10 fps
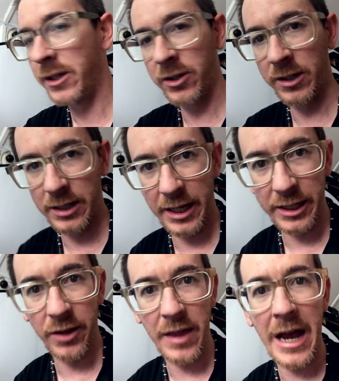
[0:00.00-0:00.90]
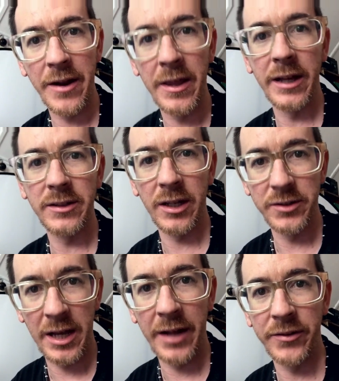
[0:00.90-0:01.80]
you can click on there, and that
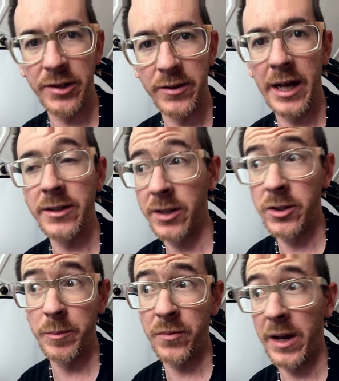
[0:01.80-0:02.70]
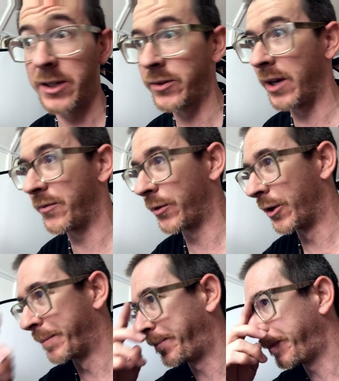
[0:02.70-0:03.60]
tells you how to do that. So it should be fairly
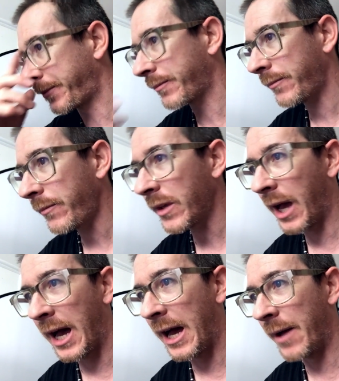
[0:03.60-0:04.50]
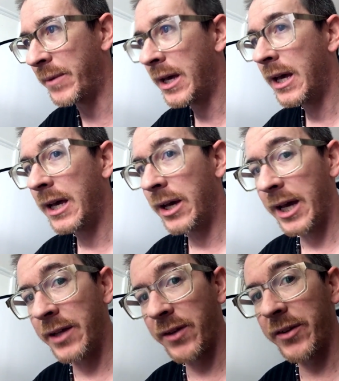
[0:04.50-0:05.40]
straightforward. Um,
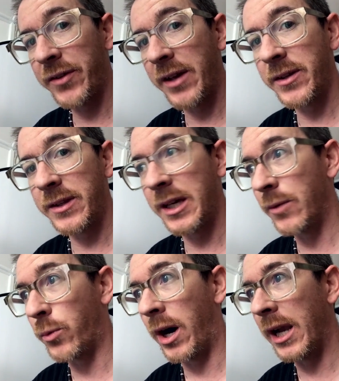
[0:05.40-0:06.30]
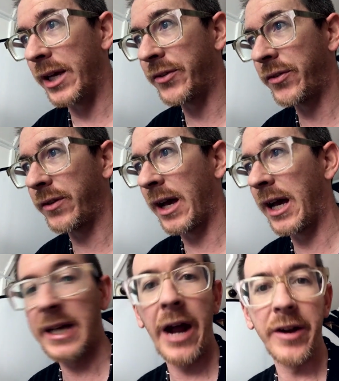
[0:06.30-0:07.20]
it does say that the wireless
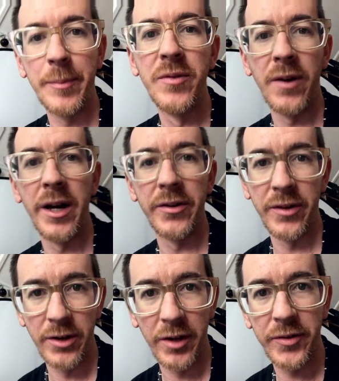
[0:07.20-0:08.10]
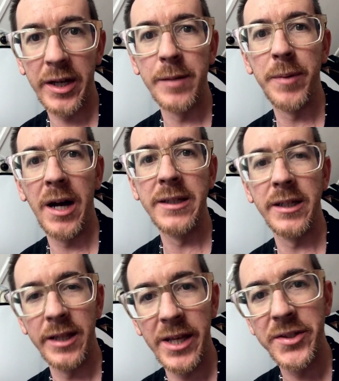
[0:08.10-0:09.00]
uh, carrier providers are not taking part
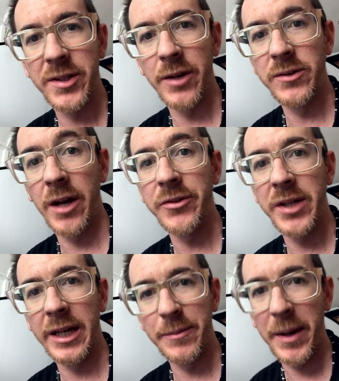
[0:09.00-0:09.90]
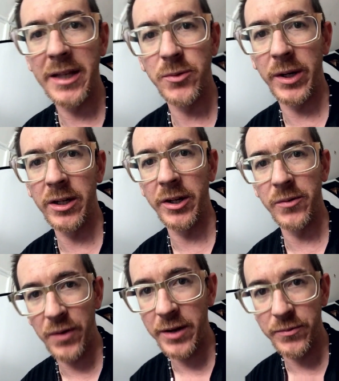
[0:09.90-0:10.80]
in this, so don't take it back to where you got
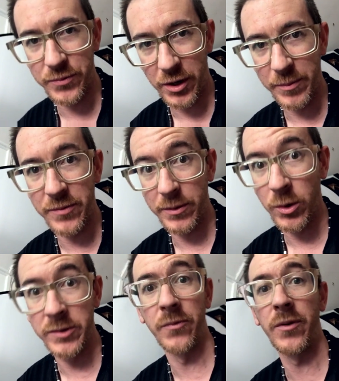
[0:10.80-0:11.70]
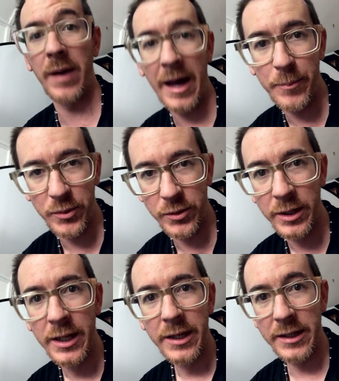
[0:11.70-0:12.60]
your phone from if it wasn't from
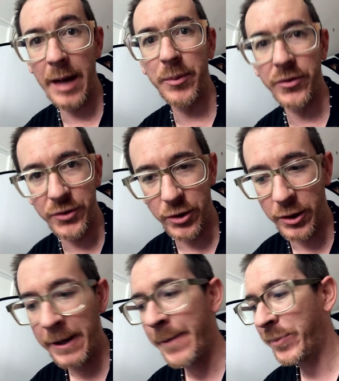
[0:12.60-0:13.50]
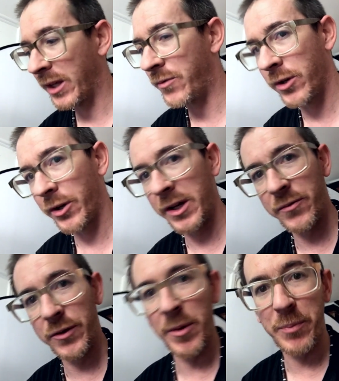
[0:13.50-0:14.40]
Apple, the Apple Store. If you got
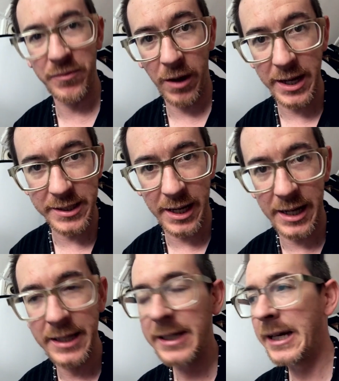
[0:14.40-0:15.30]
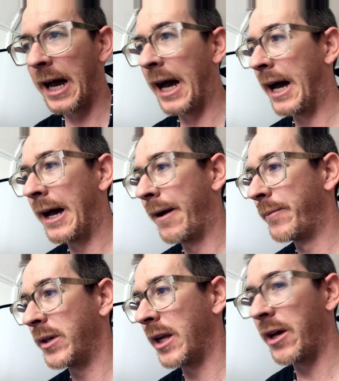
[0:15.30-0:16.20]
it from a provider,
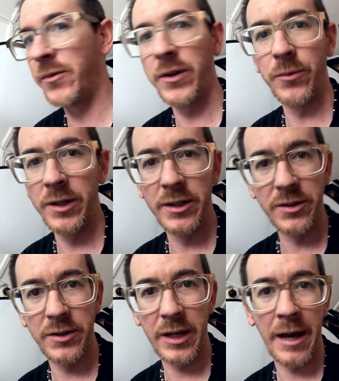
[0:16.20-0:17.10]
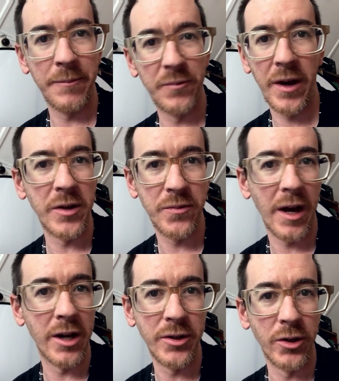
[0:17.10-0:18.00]
um, you know, if it was um,
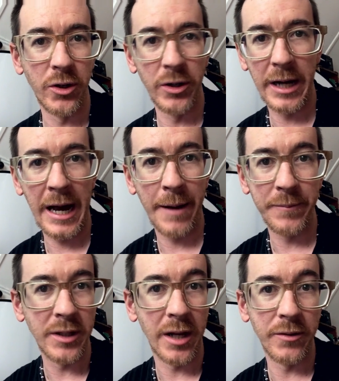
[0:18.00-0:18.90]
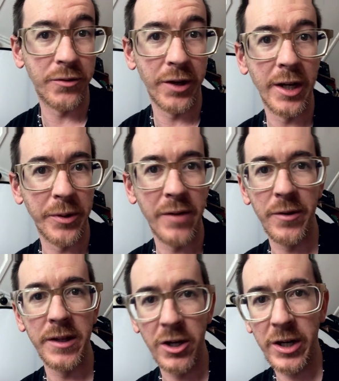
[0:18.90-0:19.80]
Vodafone or, um, you know, Three or
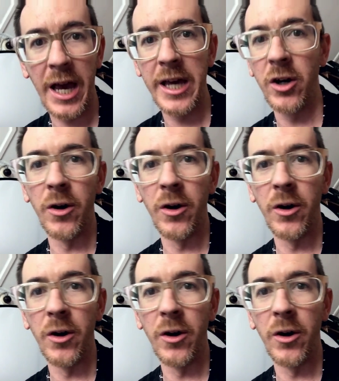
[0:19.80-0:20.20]
whatever in the UK